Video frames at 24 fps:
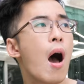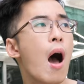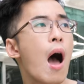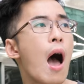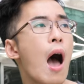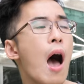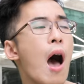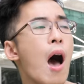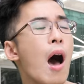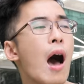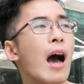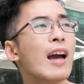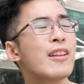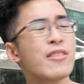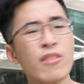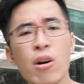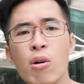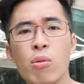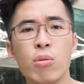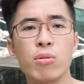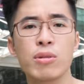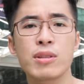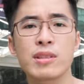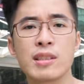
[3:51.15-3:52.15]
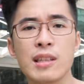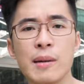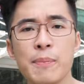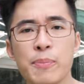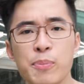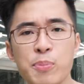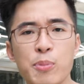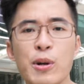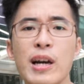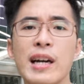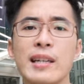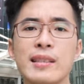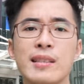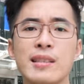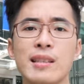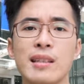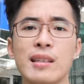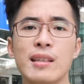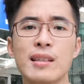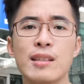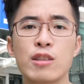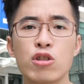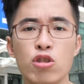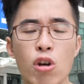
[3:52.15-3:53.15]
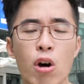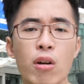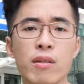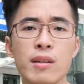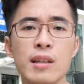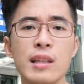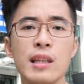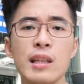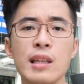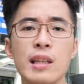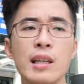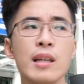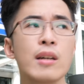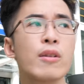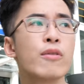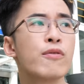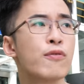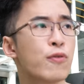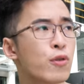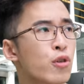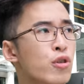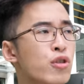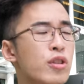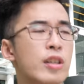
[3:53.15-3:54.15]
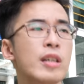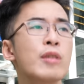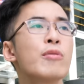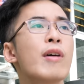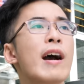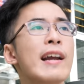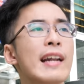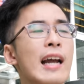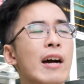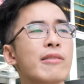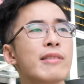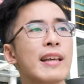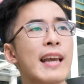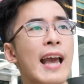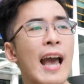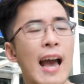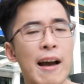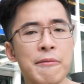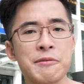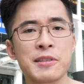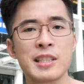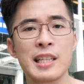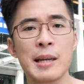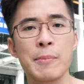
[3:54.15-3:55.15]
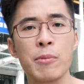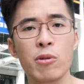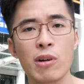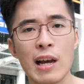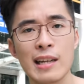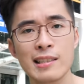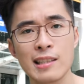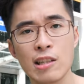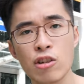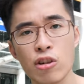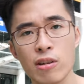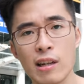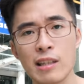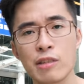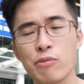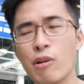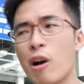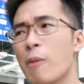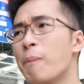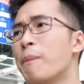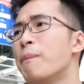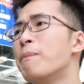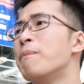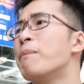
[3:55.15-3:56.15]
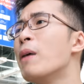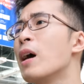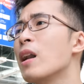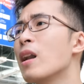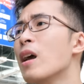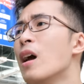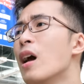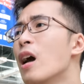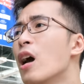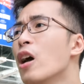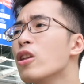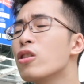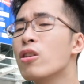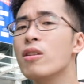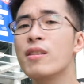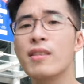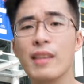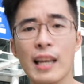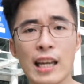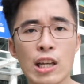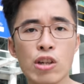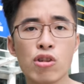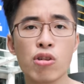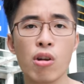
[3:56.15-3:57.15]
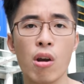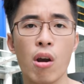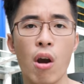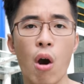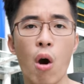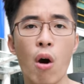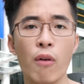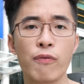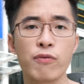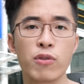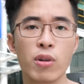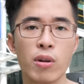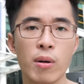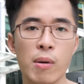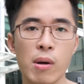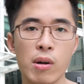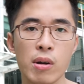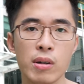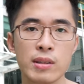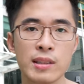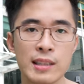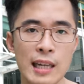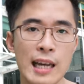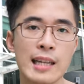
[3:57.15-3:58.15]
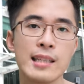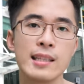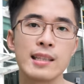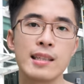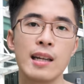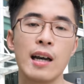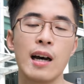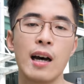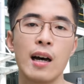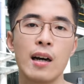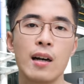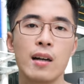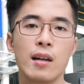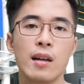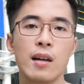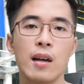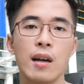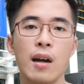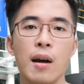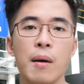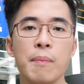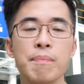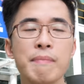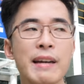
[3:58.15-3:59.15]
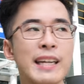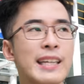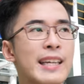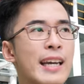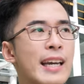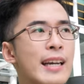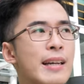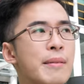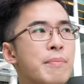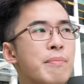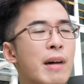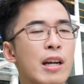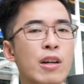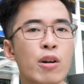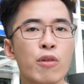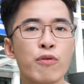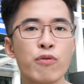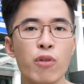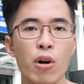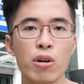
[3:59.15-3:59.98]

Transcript: Uh, I know some brands, Sony, Fuji right now, they have stabilization as well, but the nature of the sensor making micro